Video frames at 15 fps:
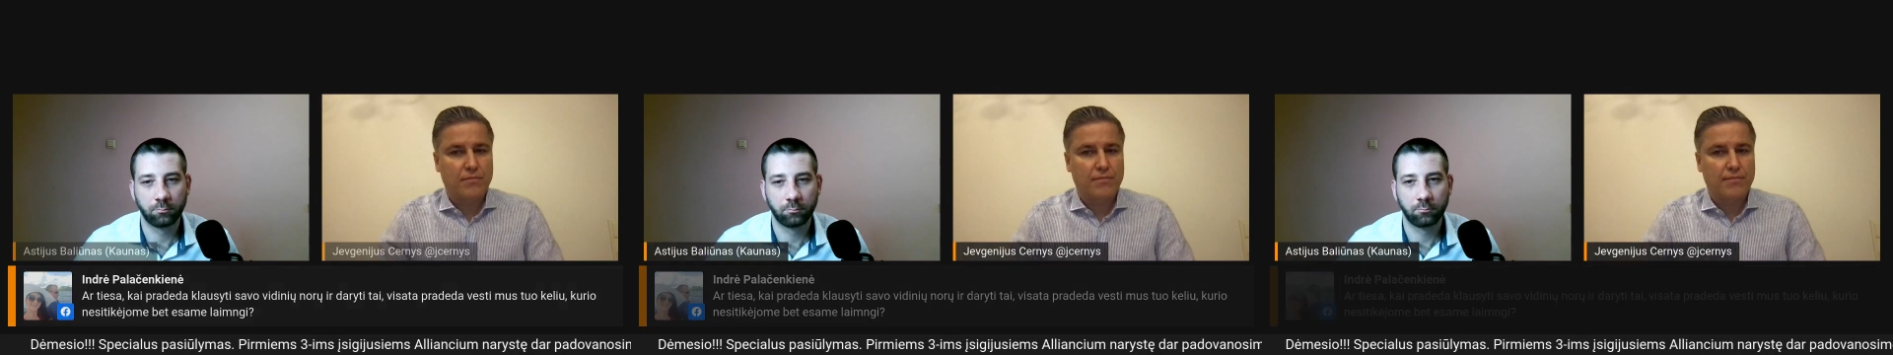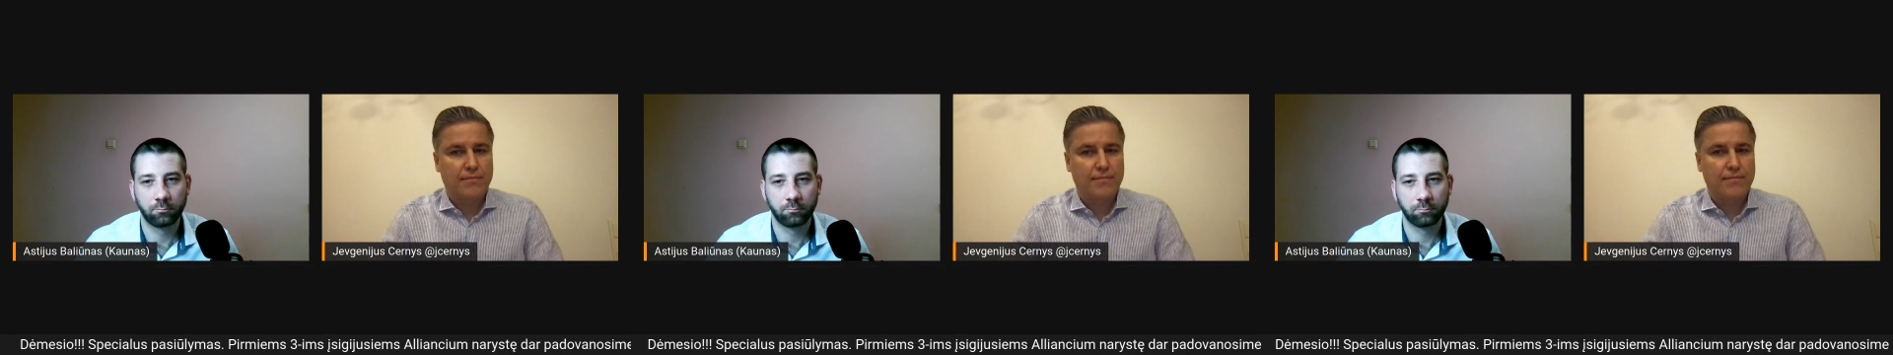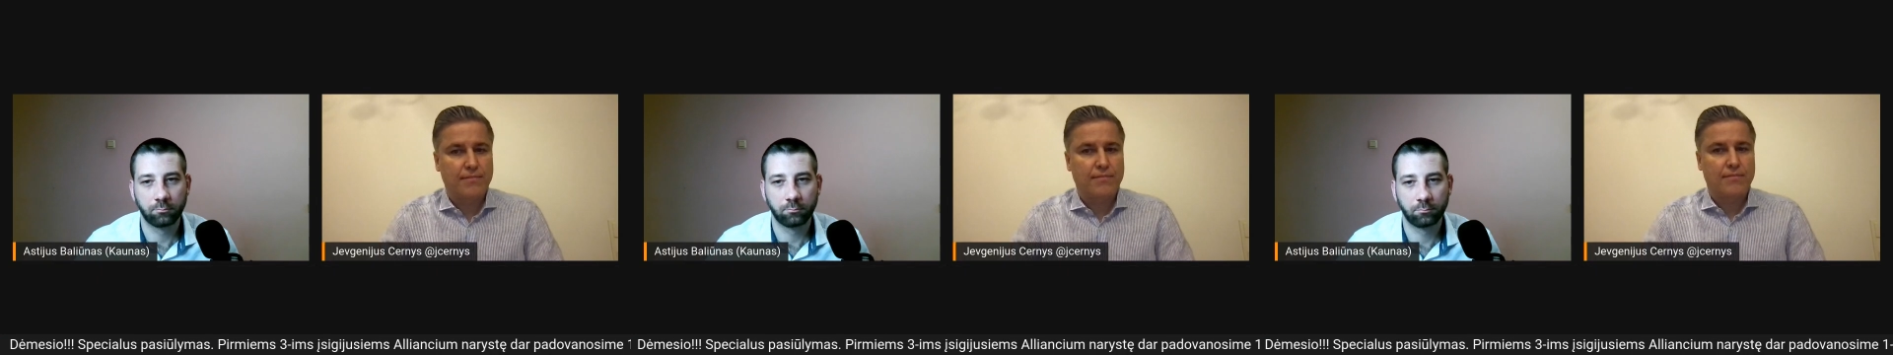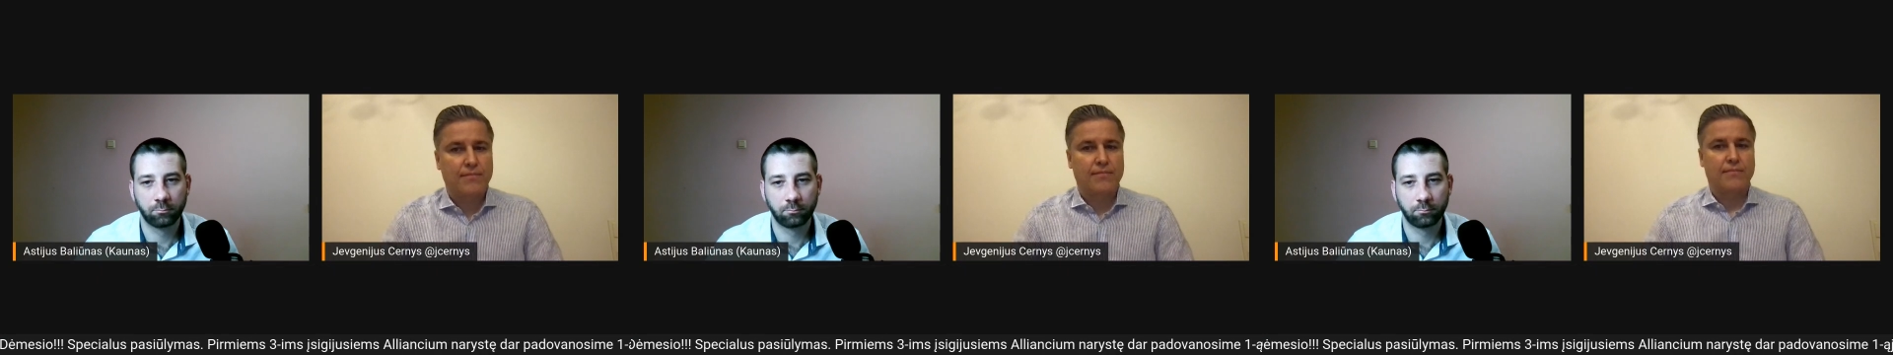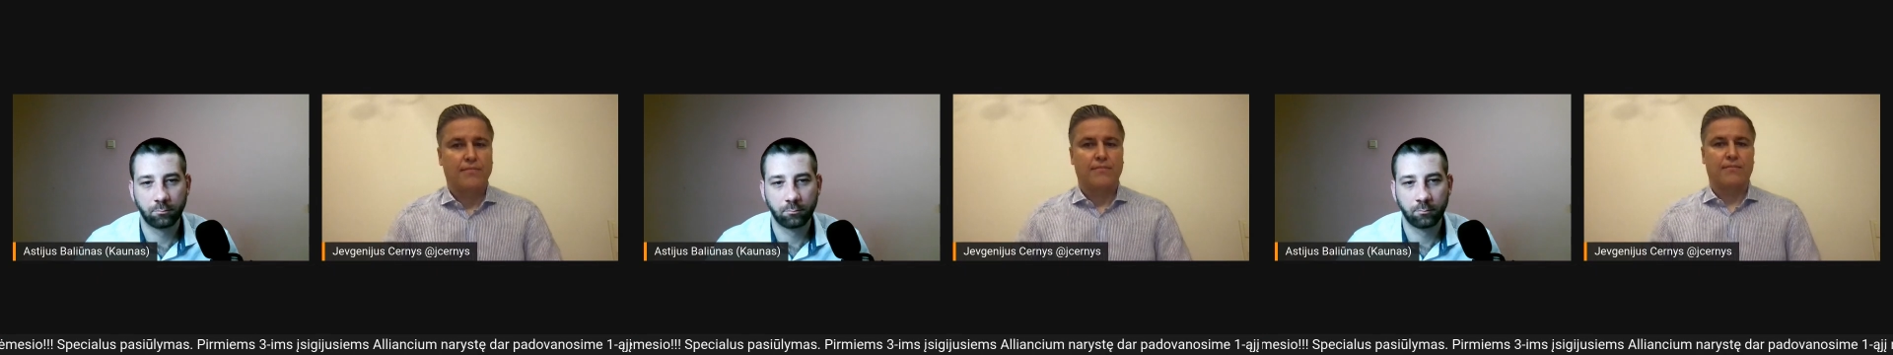
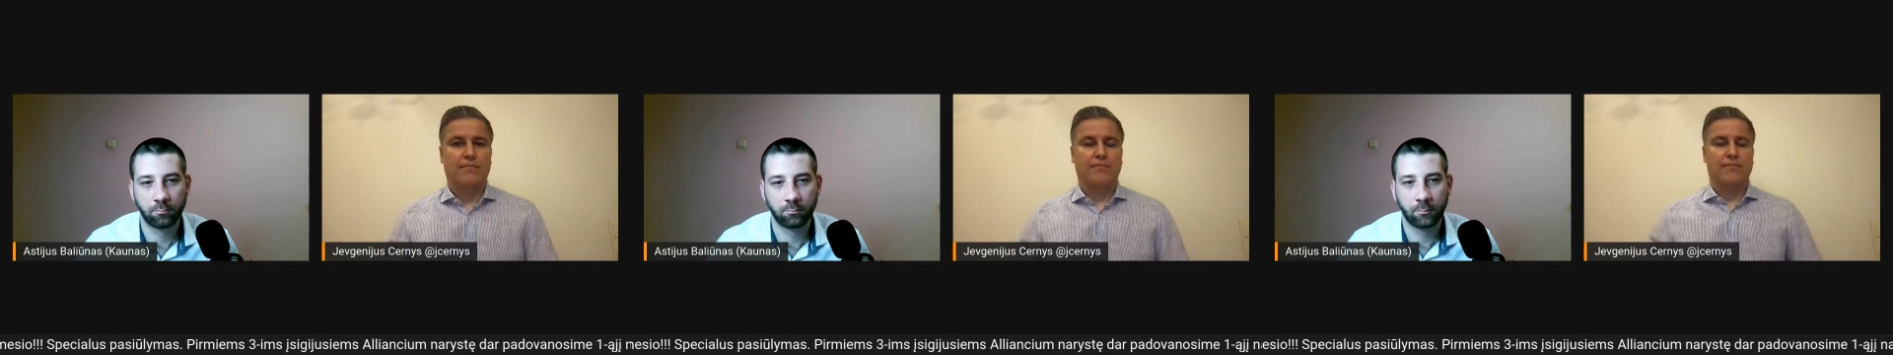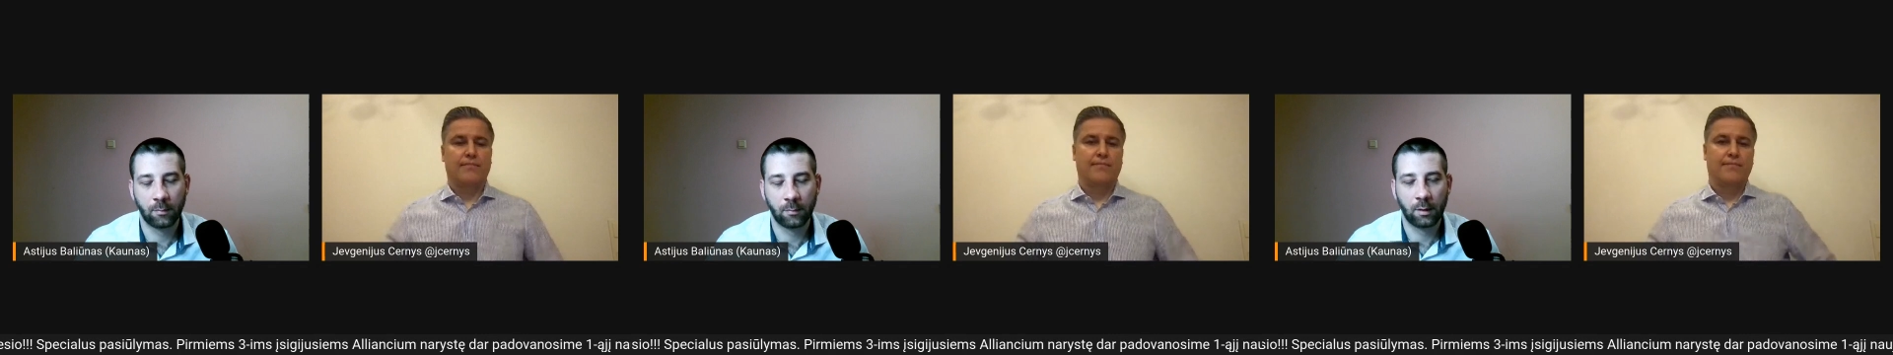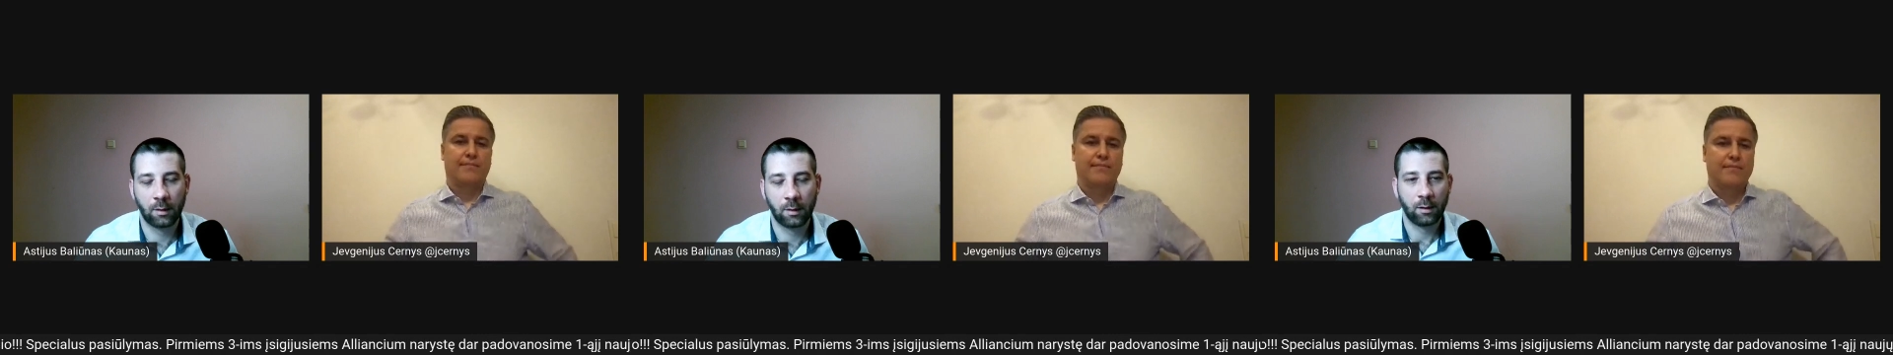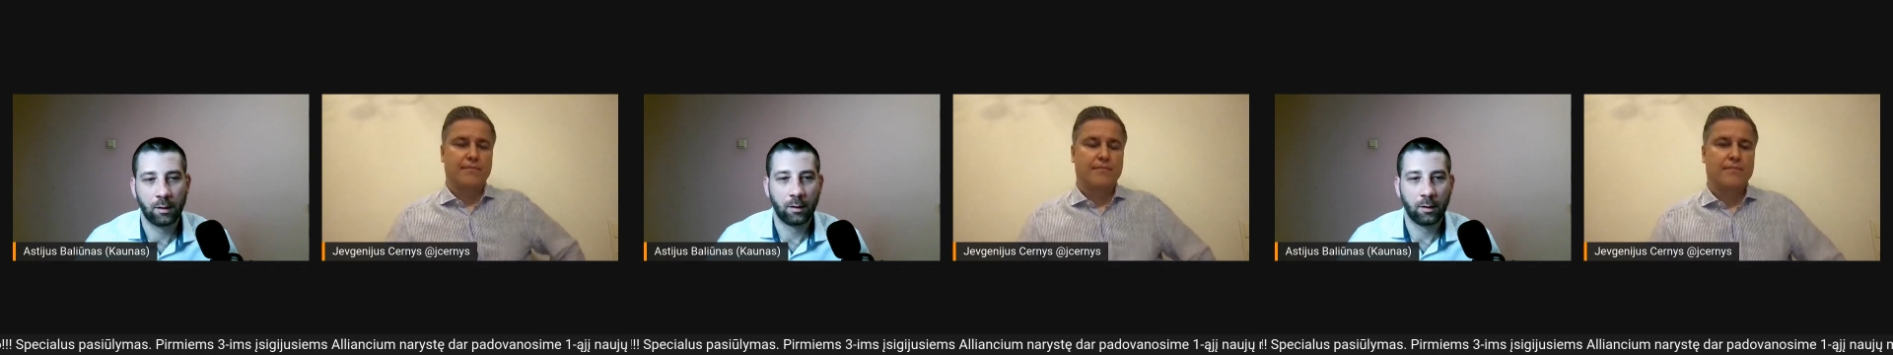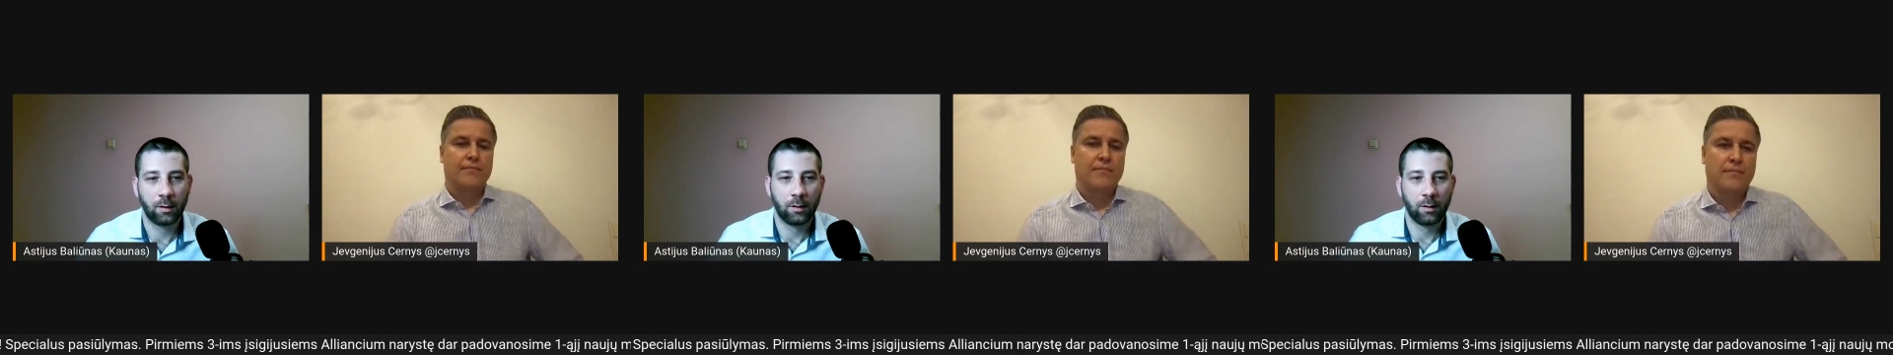No one is speaking in this clip.